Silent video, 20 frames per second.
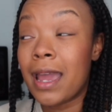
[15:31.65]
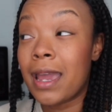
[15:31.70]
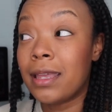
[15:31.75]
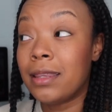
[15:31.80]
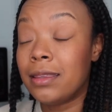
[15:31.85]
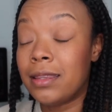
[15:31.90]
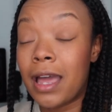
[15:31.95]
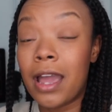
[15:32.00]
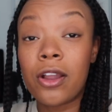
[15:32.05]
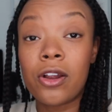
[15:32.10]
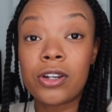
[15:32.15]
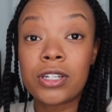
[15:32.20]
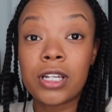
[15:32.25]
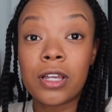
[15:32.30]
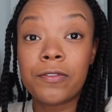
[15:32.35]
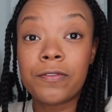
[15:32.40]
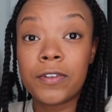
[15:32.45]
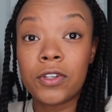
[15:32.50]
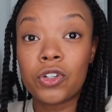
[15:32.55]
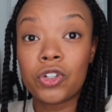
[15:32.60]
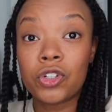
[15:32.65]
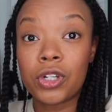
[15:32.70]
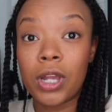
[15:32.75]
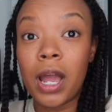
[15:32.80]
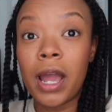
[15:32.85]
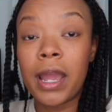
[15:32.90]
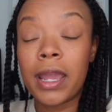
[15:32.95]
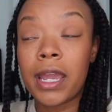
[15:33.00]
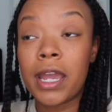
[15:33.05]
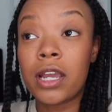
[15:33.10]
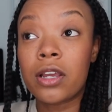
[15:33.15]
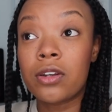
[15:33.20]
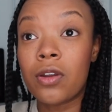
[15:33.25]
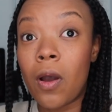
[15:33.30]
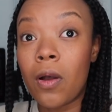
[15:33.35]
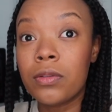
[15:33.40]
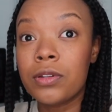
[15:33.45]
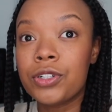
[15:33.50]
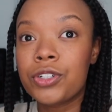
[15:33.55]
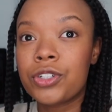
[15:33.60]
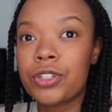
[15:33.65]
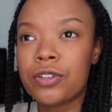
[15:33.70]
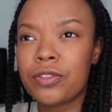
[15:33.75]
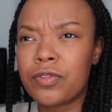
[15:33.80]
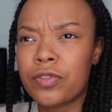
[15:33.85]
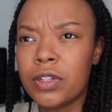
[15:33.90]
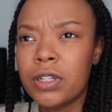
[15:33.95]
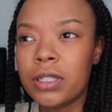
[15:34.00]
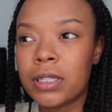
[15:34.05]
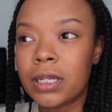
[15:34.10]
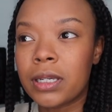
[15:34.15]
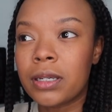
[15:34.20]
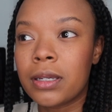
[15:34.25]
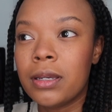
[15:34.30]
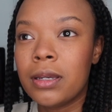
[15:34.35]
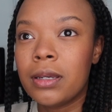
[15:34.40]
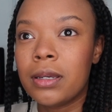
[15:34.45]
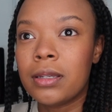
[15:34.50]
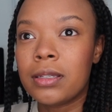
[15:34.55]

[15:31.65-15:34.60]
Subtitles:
and let yourself feel shy. Acknowledge the feeling.